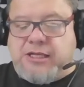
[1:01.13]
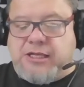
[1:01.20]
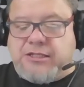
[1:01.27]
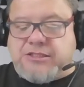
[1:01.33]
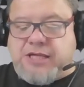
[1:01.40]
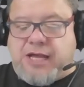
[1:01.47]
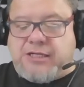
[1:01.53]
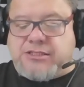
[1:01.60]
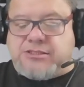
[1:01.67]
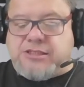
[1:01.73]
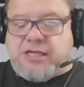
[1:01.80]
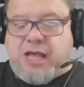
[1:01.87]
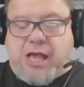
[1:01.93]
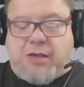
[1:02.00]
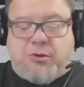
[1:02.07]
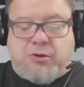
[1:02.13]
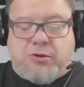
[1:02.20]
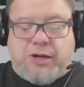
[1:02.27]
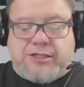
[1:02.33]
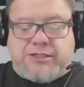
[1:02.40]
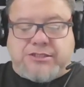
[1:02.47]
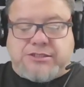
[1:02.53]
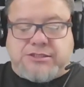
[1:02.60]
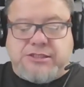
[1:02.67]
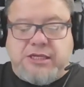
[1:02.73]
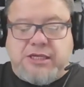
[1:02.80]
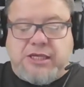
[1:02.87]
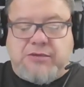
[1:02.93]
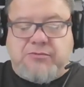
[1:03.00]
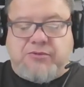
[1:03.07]
Hittites, Amorites,
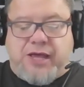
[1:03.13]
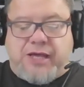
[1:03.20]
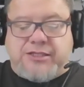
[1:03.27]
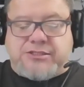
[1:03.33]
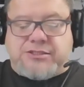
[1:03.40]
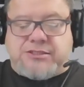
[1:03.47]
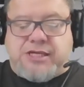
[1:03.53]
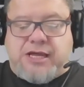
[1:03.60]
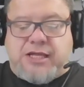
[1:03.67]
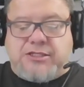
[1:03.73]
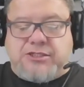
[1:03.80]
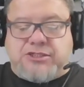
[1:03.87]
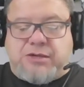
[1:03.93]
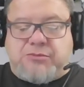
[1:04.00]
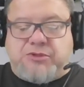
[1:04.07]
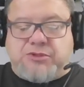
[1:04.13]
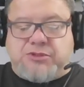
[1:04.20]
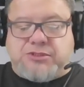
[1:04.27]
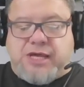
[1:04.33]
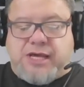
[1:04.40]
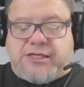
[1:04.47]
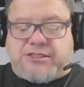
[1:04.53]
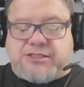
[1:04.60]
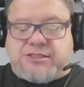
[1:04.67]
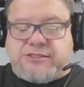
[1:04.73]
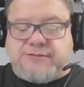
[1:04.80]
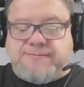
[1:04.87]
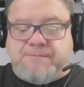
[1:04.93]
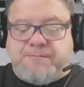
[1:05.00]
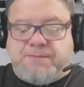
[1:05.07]
Hivites, and
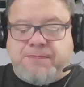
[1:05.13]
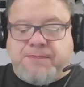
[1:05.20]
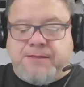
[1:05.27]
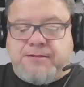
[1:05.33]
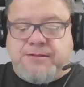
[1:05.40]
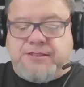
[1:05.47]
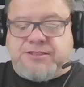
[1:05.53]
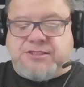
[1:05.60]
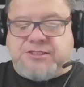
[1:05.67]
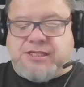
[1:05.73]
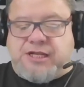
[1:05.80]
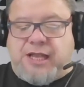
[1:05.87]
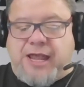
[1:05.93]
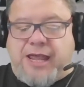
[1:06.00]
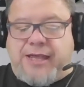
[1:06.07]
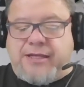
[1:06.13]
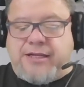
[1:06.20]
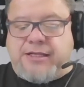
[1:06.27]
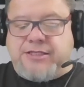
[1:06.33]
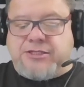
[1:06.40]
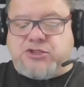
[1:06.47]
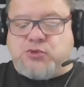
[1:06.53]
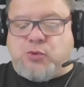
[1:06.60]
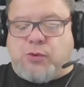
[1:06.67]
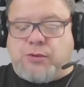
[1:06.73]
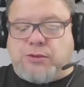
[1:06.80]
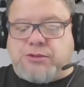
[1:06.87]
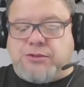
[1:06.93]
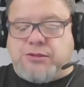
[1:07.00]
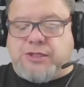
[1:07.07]
Jebusites. This is the land he
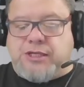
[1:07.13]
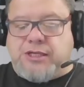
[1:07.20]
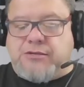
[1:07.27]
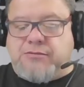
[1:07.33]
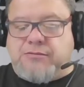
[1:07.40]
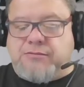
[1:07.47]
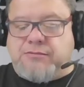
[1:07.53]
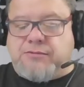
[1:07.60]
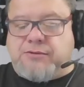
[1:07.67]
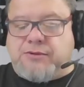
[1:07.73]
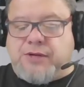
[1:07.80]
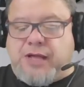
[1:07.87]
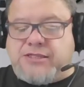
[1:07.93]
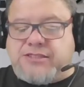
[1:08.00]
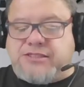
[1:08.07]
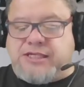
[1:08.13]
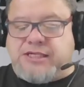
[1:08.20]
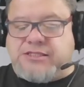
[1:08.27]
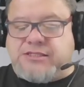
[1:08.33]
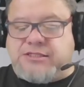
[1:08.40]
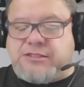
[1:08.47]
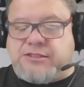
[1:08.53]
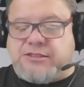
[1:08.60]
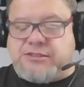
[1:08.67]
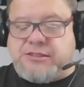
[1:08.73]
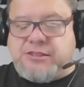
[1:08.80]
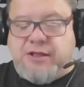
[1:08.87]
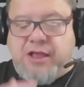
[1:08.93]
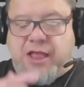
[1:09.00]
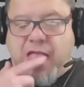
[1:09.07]
swore to give your
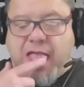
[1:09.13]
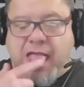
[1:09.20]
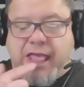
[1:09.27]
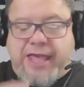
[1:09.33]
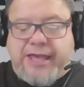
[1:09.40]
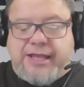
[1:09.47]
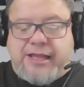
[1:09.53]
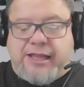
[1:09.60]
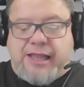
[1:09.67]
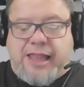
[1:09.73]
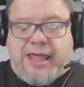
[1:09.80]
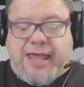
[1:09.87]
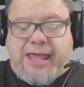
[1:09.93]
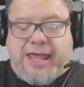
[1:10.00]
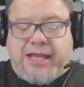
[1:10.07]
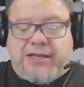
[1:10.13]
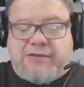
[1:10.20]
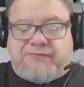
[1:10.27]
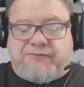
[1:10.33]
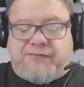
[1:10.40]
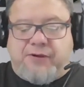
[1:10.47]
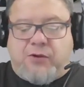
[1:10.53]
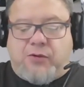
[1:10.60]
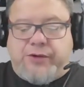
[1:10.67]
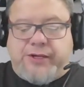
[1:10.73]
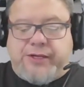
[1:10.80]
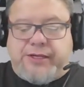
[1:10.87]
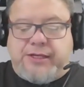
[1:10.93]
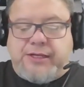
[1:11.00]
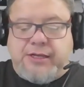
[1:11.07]
ancestors, a land
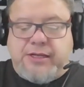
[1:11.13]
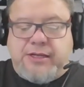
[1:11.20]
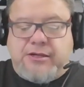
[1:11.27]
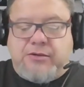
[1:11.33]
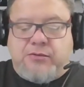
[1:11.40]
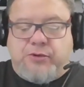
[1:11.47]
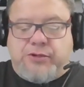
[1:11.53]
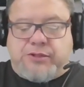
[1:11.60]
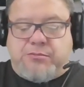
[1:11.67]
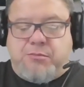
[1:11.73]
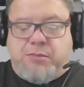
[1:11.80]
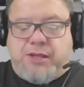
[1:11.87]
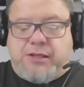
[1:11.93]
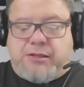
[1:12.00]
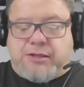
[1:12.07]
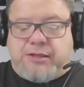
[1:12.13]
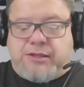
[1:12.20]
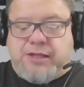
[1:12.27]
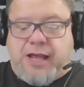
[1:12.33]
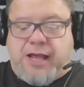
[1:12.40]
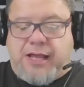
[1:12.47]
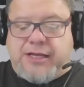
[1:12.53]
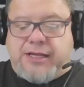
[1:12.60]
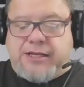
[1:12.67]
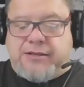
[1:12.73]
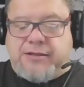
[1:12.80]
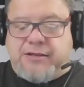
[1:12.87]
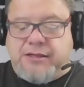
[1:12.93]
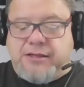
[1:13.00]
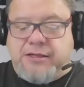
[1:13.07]
flowing with milk and honey.